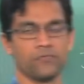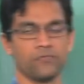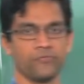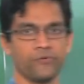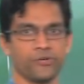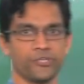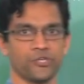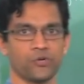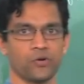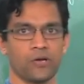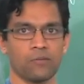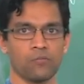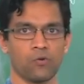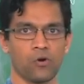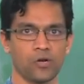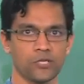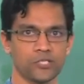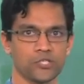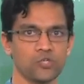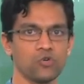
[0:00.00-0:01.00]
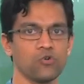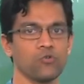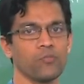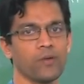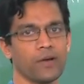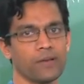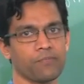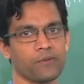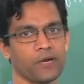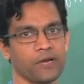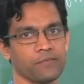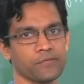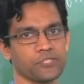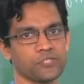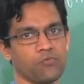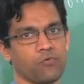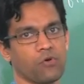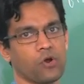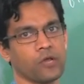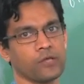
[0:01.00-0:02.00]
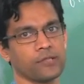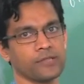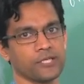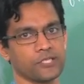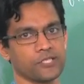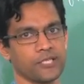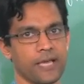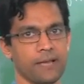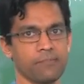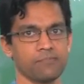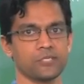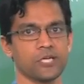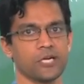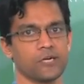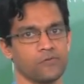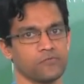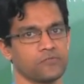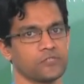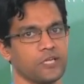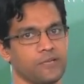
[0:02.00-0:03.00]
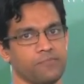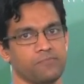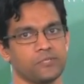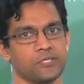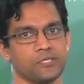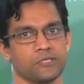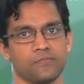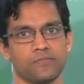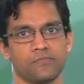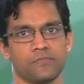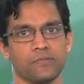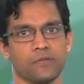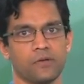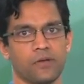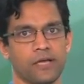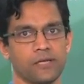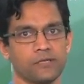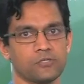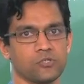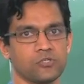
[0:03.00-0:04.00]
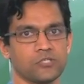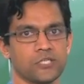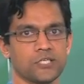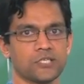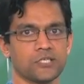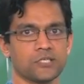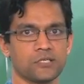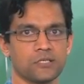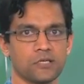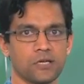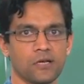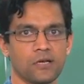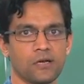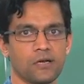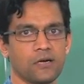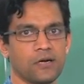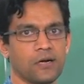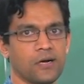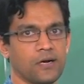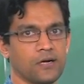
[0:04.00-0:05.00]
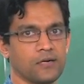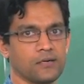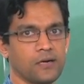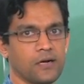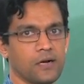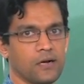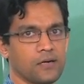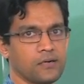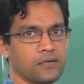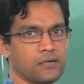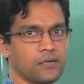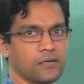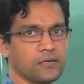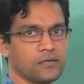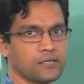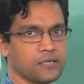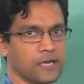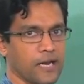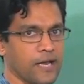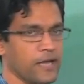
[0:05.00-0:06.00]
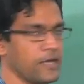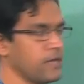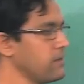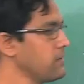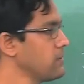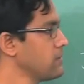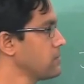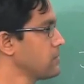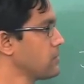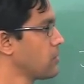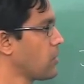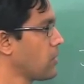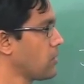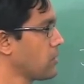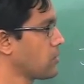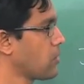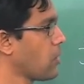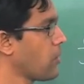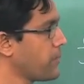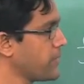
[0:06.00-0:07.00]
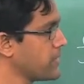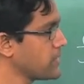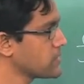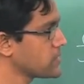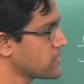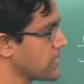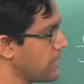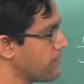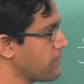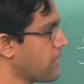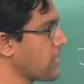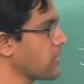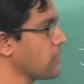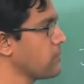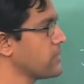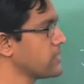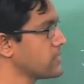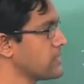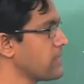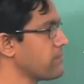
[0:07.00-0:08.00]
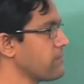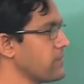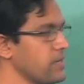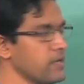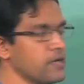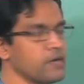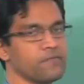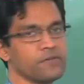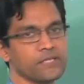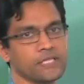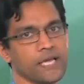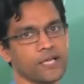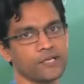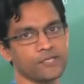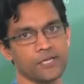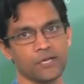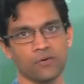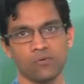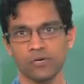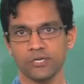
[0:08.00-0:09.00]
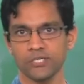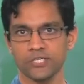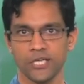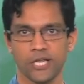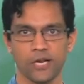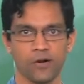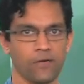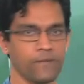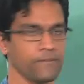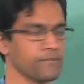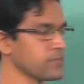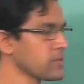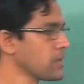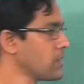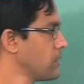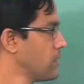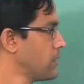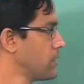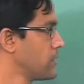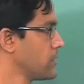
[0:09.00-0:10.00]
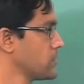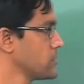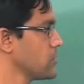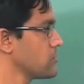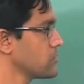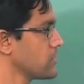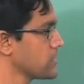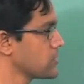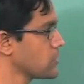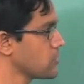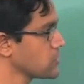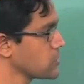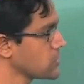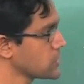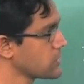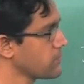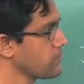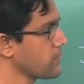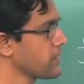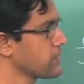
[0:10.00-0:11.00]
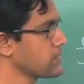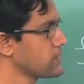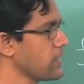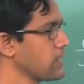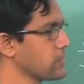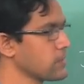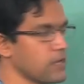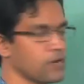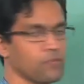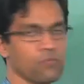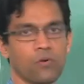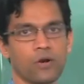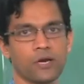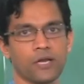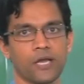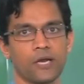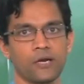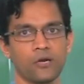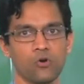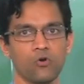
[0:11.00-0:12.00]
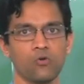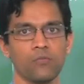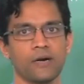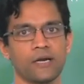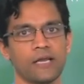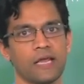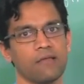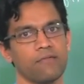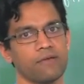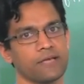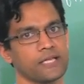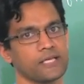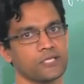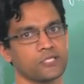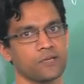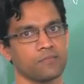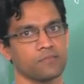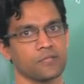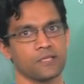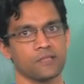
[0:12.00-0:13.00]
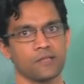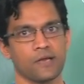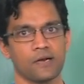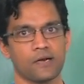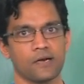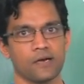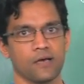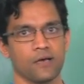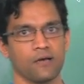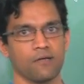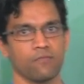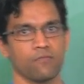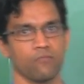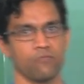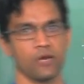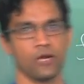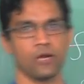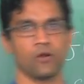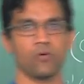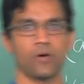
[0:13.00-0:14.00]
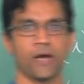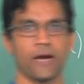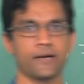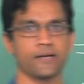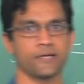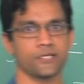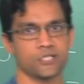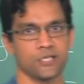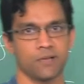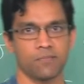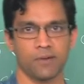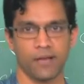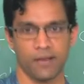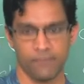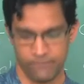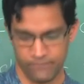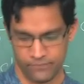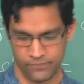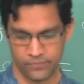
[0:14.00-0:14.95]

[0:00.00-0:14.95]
which you can more or less do by pretty much following the same set of steps. Okay, so just try copying the same argument that we did with x equal to 0. It turns out there's also a simpler thing that one can do, but anyway, that's something that we'll look at some time.